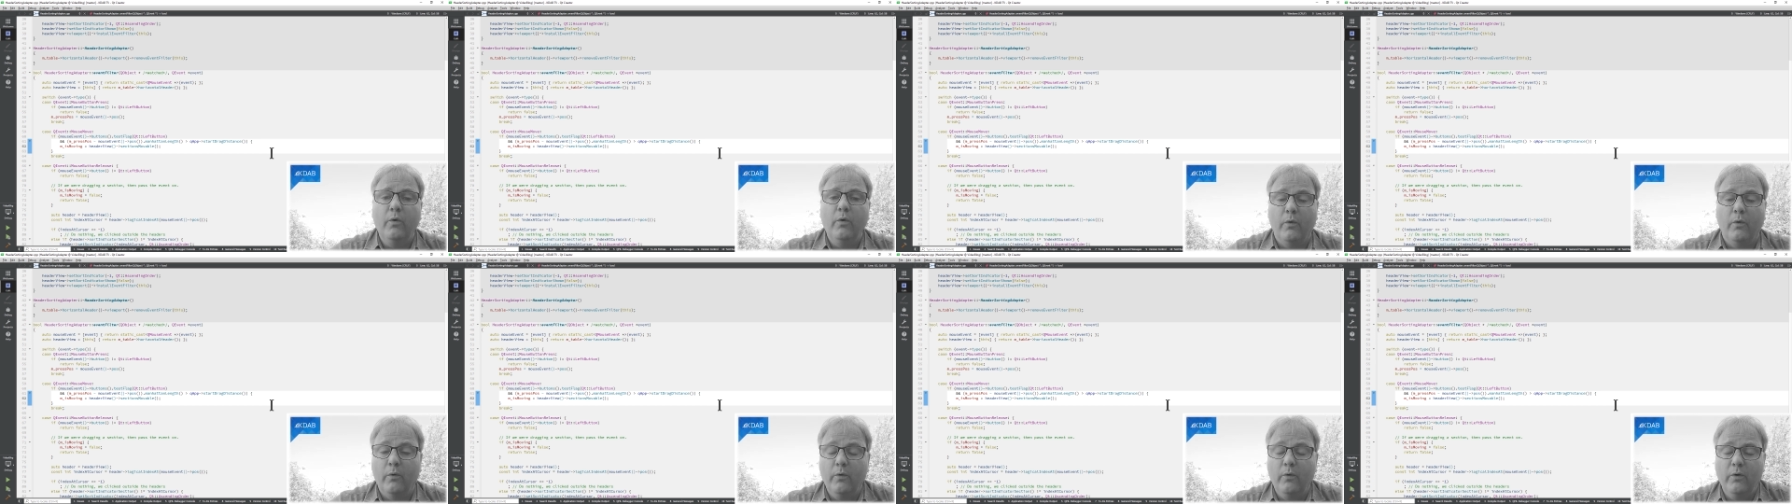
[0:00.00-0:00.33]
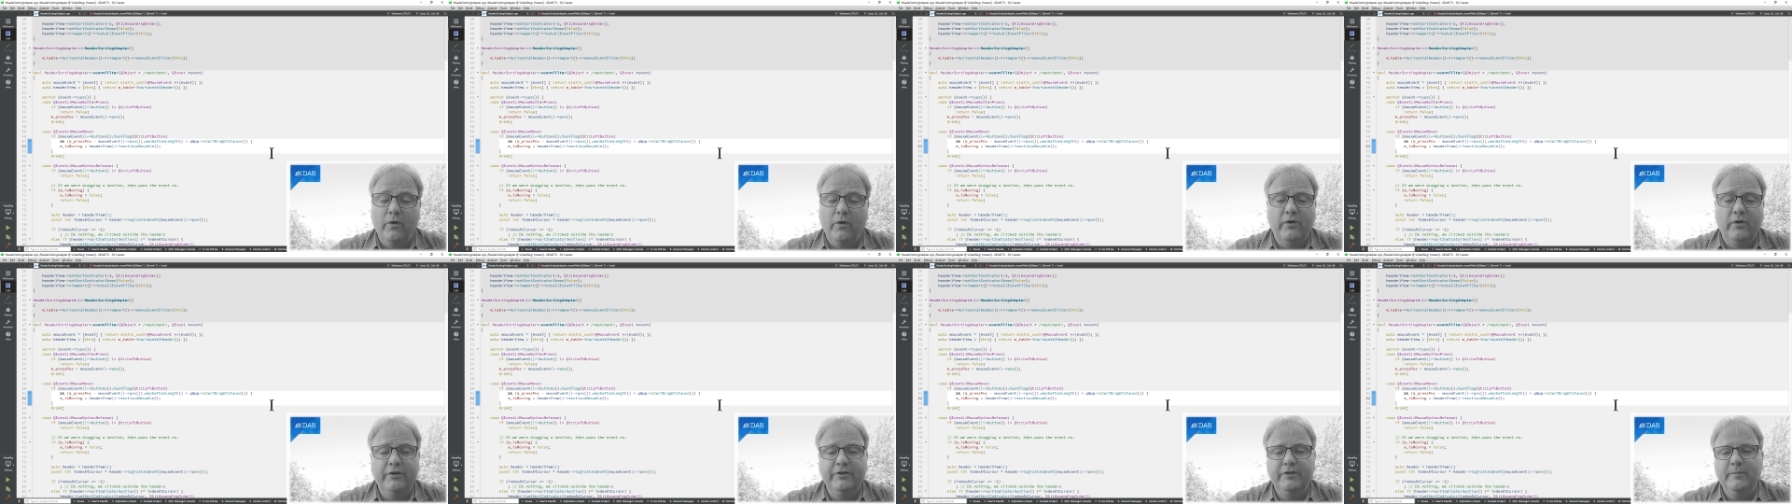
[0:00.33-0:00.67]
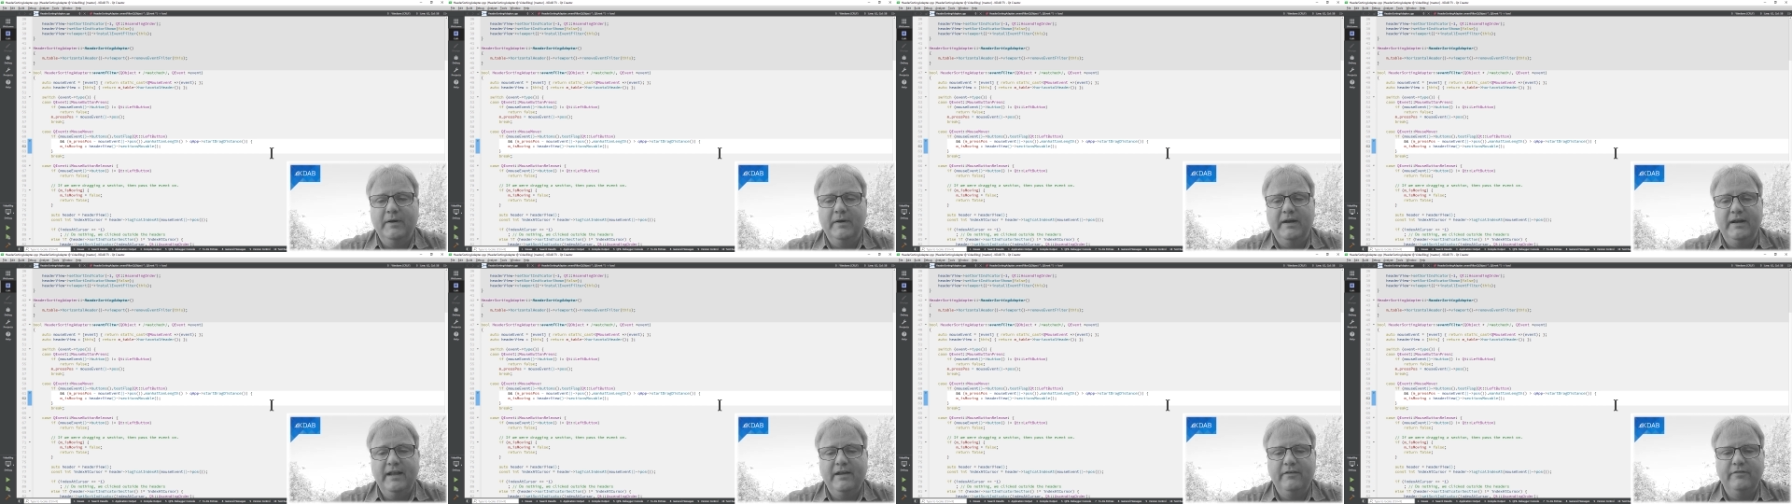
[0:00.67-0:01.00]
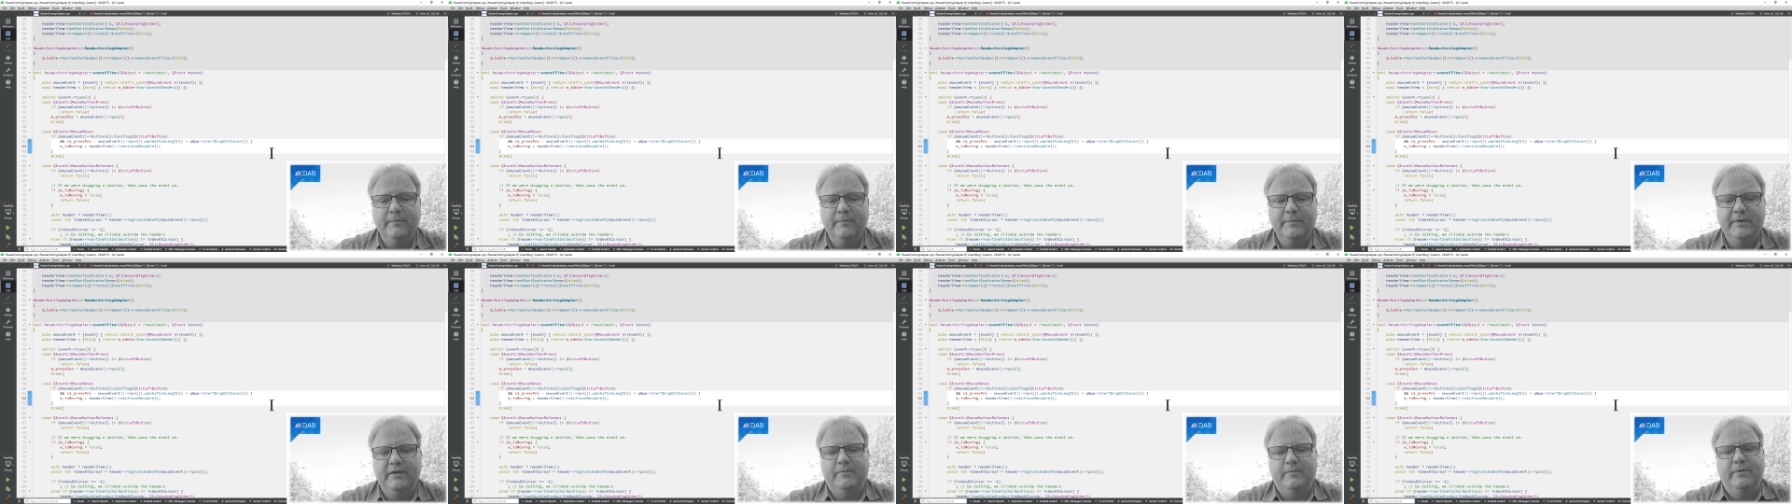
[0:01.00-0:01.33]
or you might have
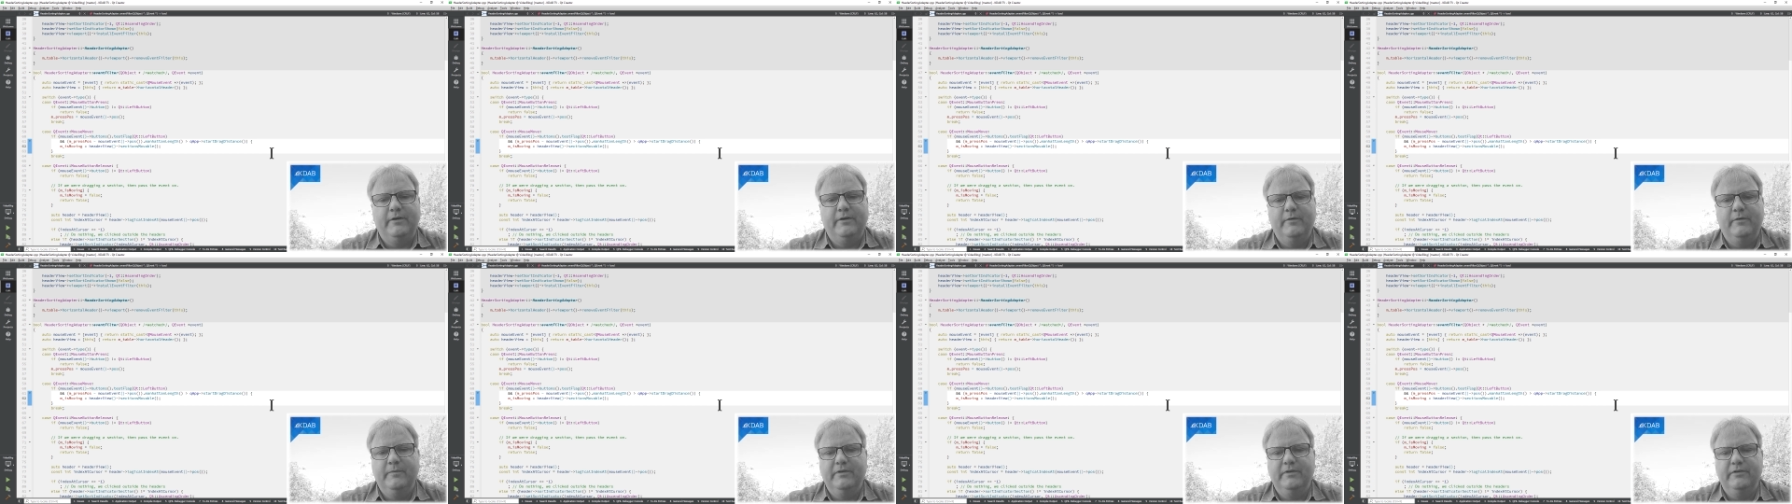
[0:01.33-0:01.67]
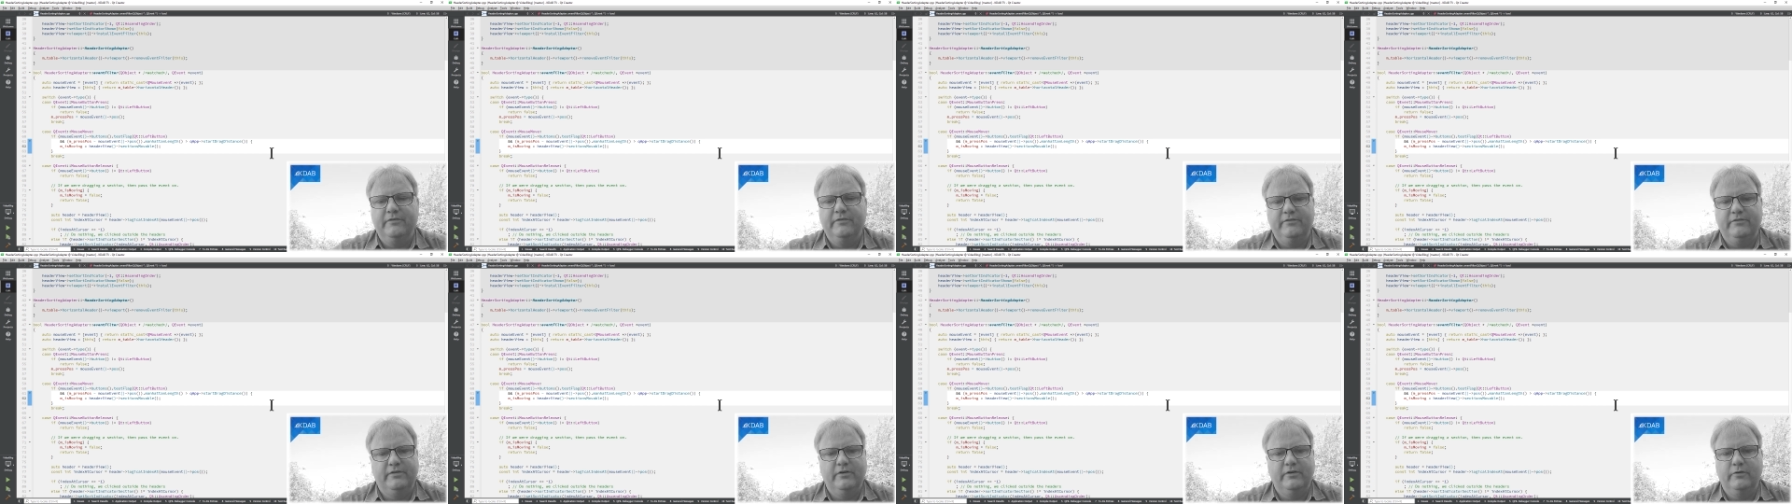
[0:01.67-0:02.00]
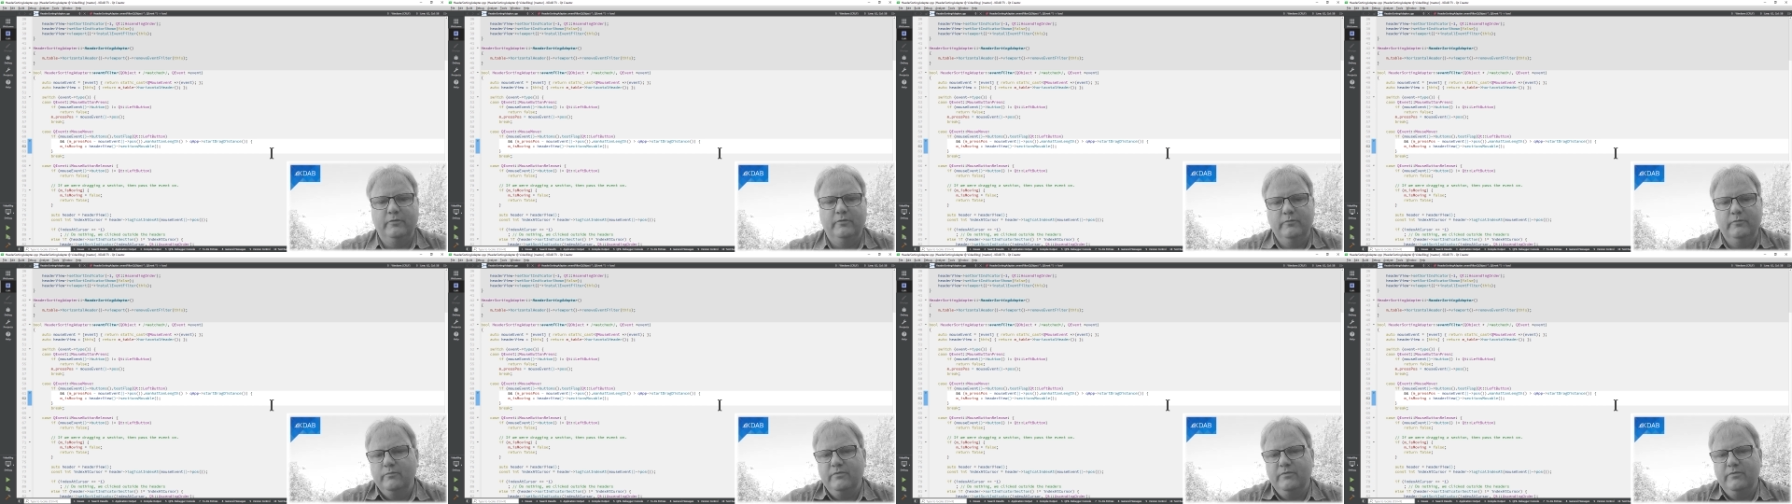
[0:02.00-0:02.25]
some experiments so